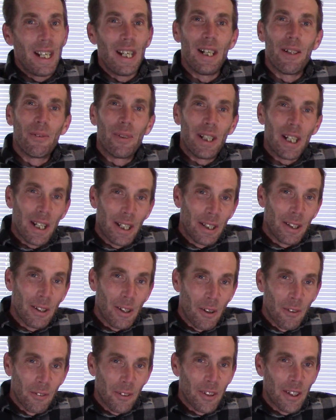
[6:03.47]
and we headed
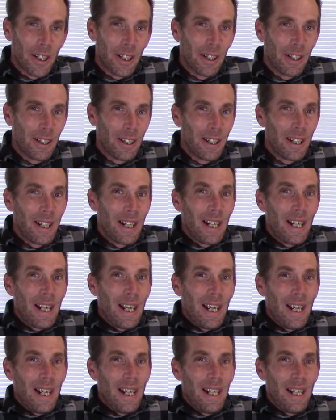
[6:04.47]
over there
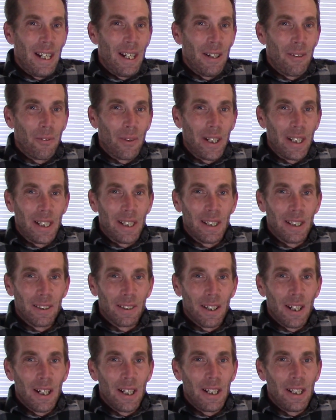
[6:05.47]
and waited in
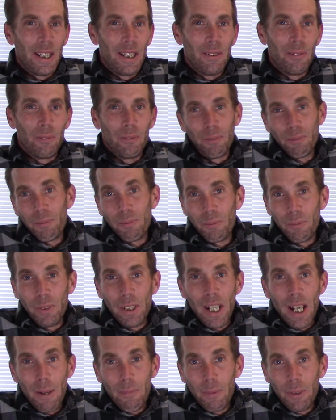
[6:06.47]
line, and
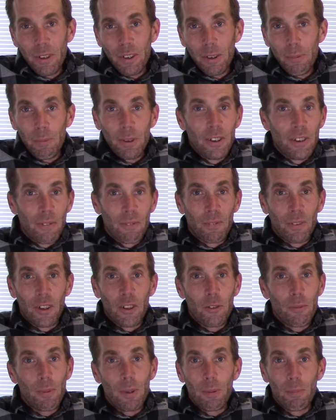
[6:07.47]
we happened to be the
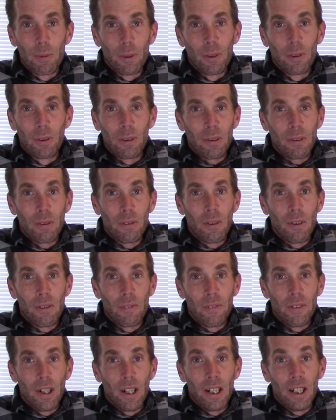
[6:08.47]
first people
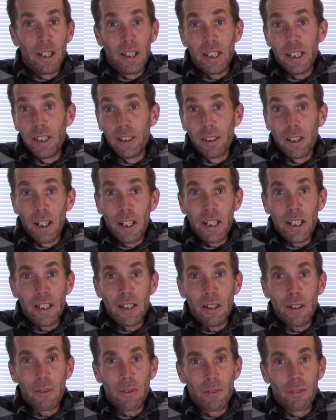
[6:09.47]
in
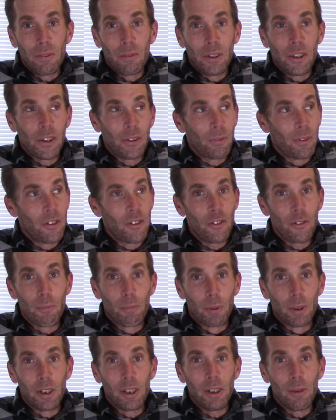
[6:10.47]
line, which was
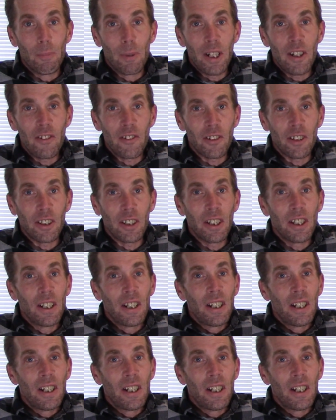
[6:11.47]
pretty amazing.